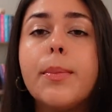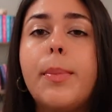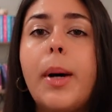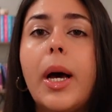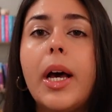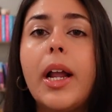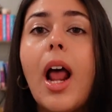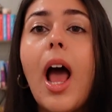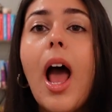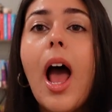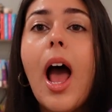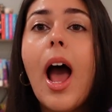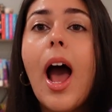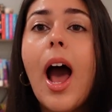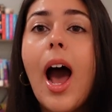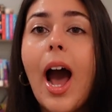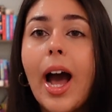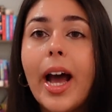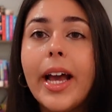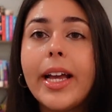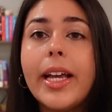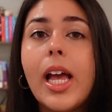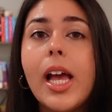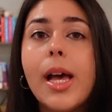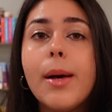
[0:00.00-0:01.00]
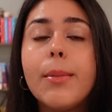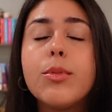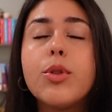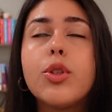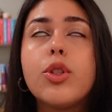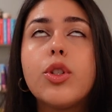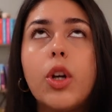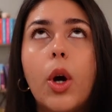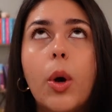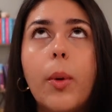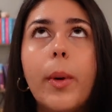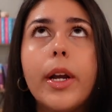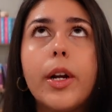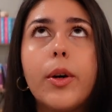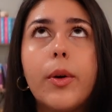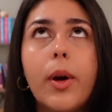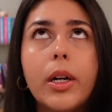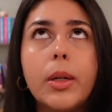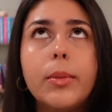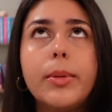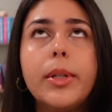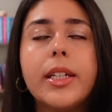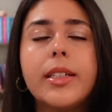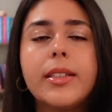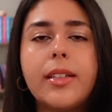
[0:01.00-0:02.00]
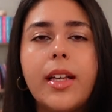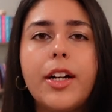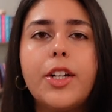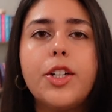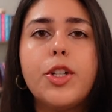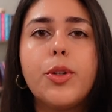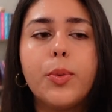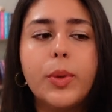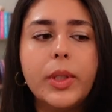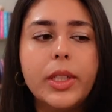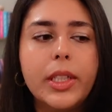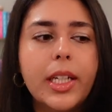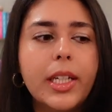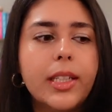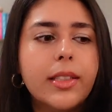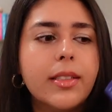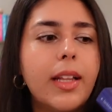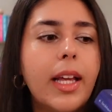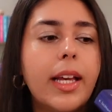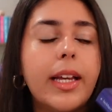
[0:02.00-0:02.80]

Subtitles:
But I am so incredibly excited to read this.